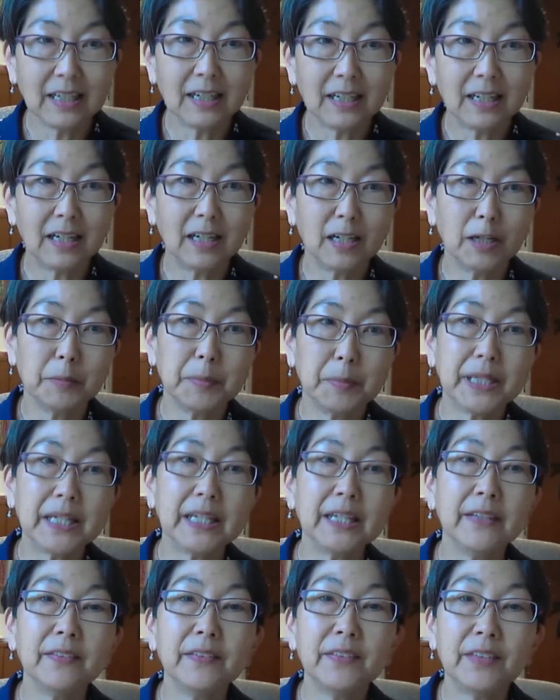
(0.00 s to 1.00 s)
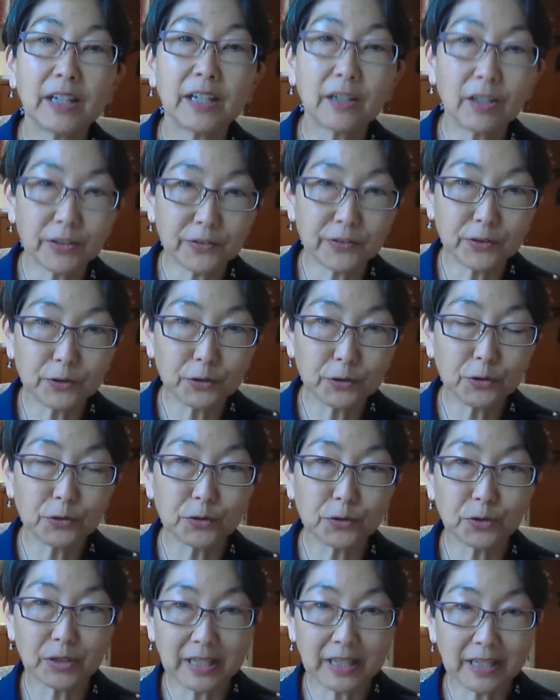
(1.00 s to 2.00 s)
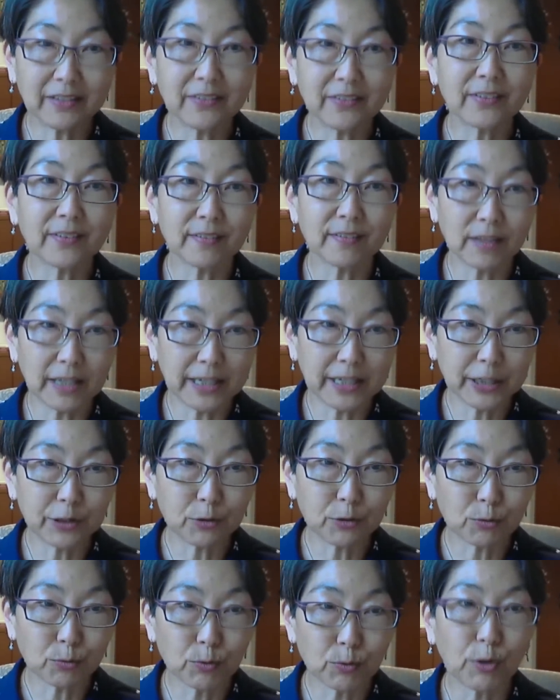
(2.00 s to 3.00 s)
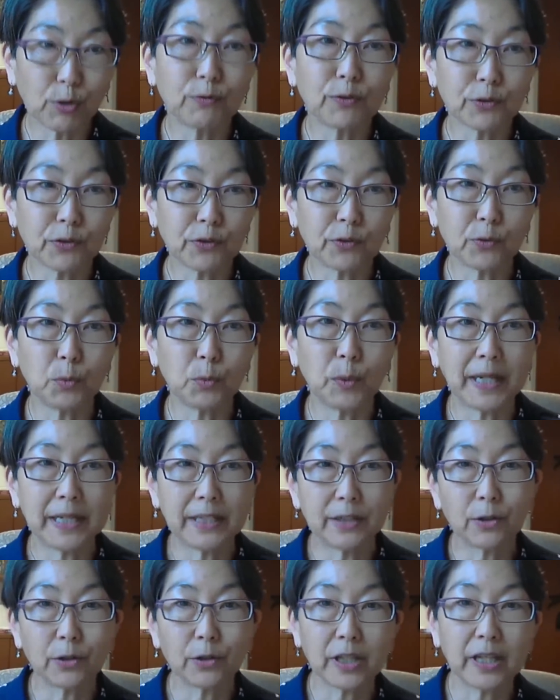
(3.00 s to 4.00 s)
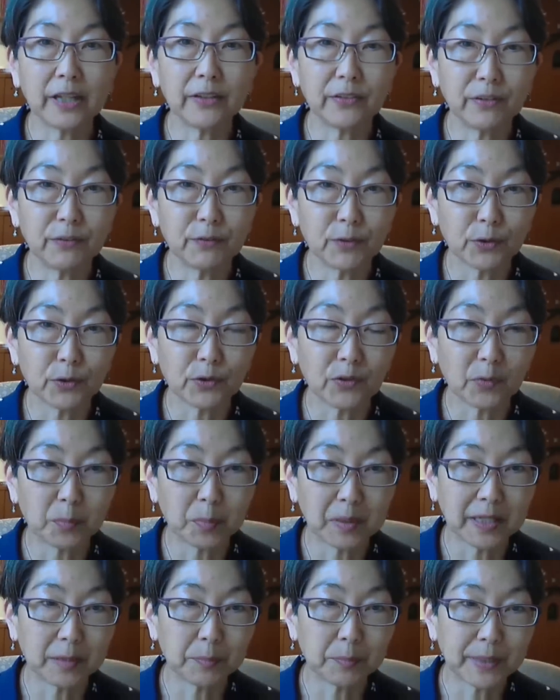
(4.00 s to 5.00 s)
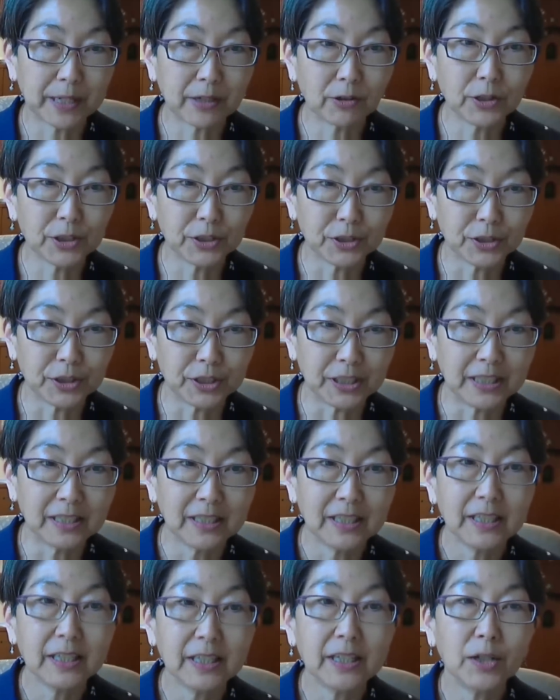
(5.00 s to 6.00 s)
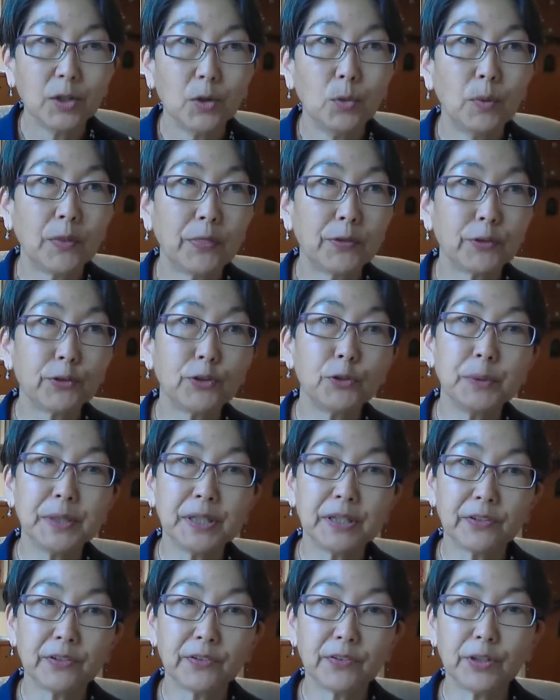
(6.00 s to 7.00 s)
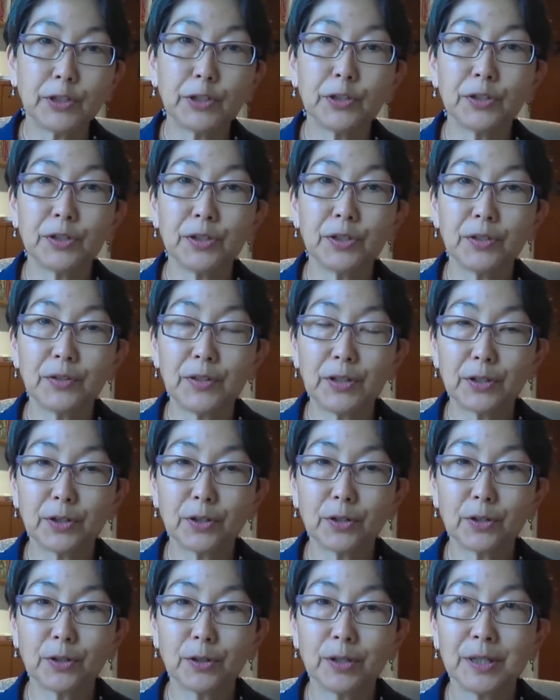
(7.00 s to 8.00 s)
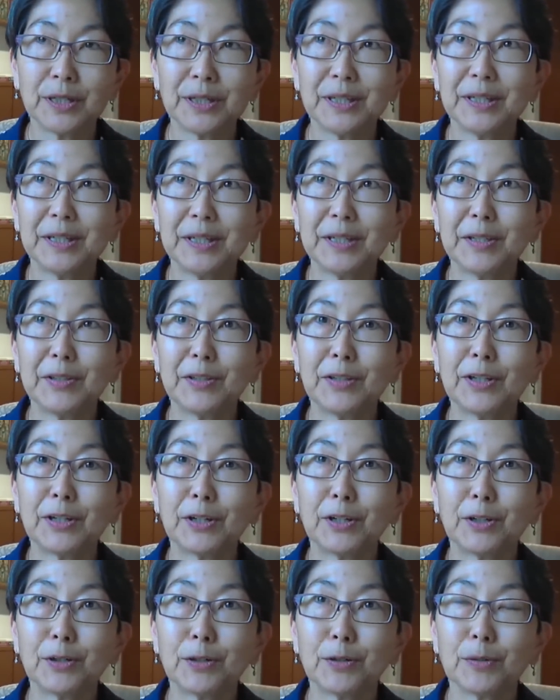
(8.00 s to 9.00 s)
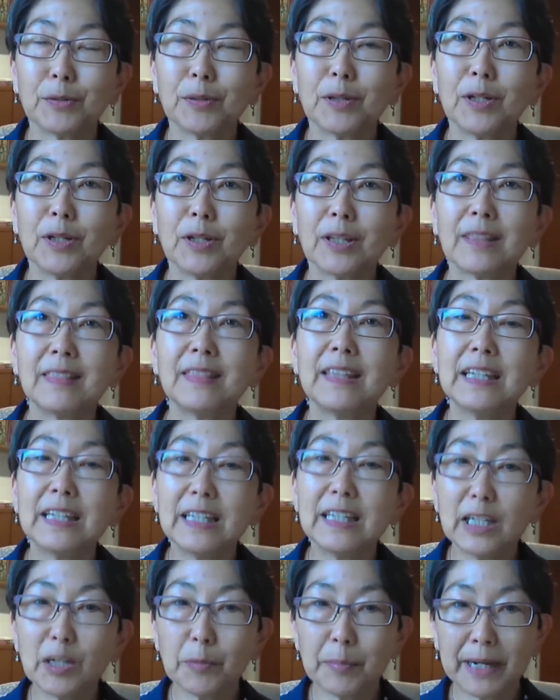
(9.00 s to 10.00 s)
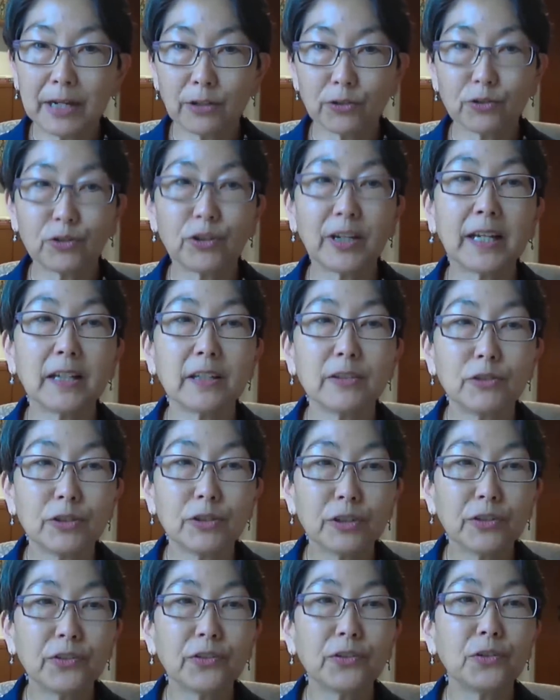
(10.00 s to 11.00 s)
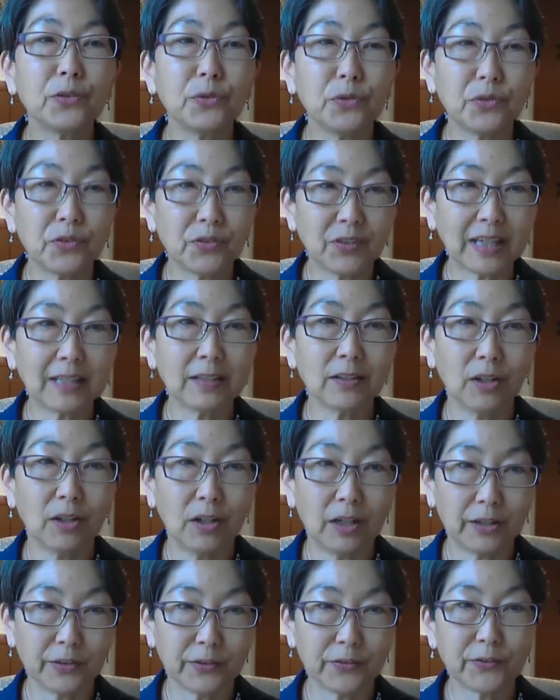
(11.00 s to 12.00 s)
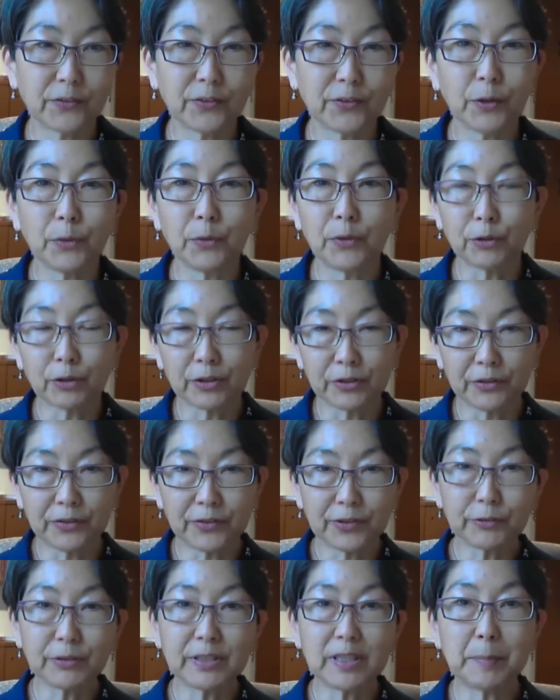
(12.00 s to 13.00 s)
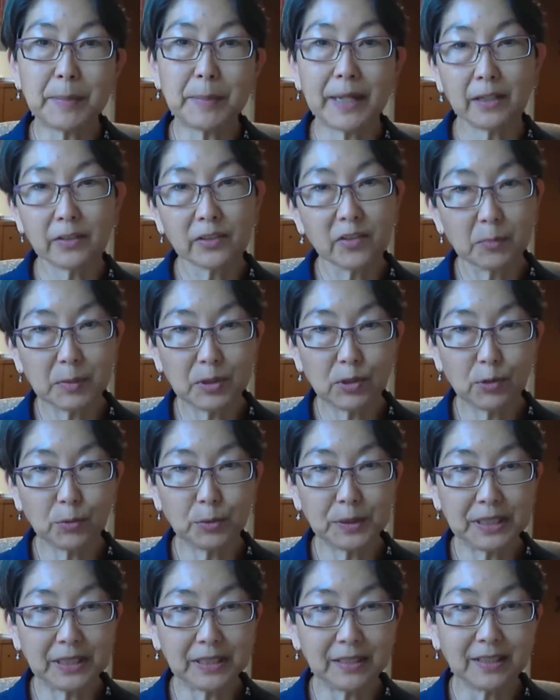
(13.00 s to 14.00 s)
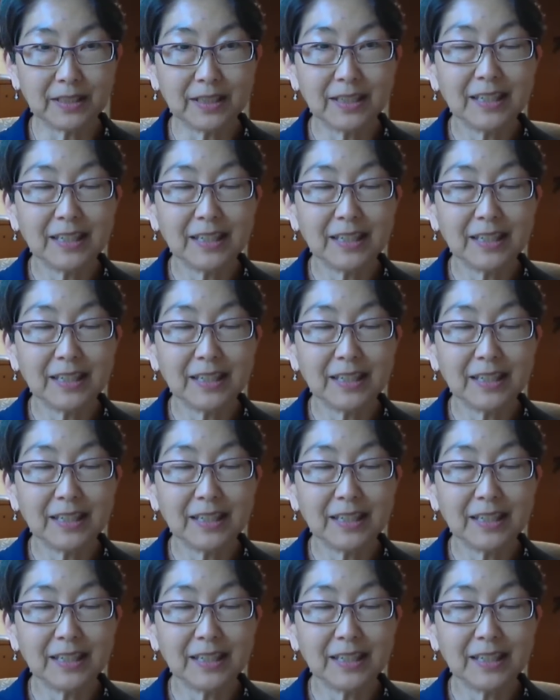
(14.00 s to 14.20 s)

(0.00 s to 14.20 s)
Um, in the constitutional cases like Roe versus Wade or Casey versus Planned Parenthood, what they're doing is in their they're thinking about challenges to state laws. So they're considering the balance between